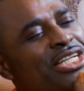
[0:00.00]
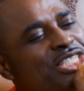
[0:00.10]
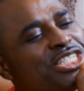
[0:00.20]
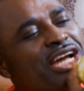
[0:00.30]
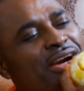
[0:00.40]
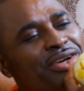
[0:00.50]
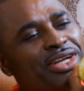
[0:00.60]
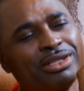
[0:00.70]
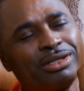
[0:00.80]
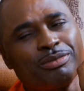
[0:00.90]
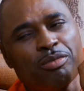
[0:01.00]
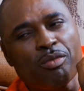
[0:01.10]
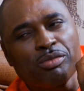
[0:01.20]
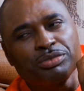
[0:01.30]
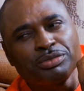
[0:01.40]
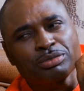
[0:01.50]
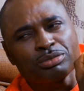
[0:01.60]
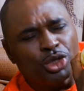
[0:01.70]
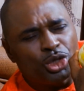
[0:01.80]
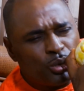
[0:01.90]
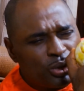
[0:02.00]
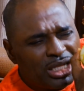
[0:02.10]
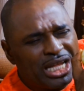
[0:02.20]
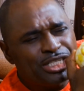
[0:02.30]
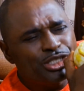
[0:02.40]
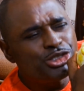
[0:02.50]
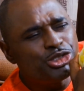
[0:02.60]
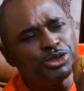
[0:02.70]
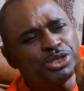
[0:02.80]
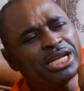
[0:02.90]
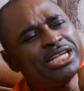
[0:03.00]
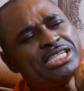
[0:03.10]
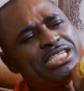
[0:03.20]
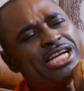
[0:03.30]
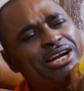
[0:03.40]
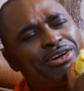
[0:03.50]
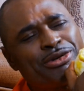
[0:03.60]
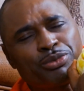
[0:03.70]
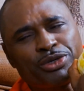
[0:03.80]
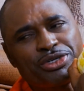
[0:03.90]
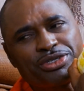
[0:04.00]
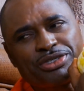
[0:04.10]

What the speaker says: endearing. No, learn to use an endearing word.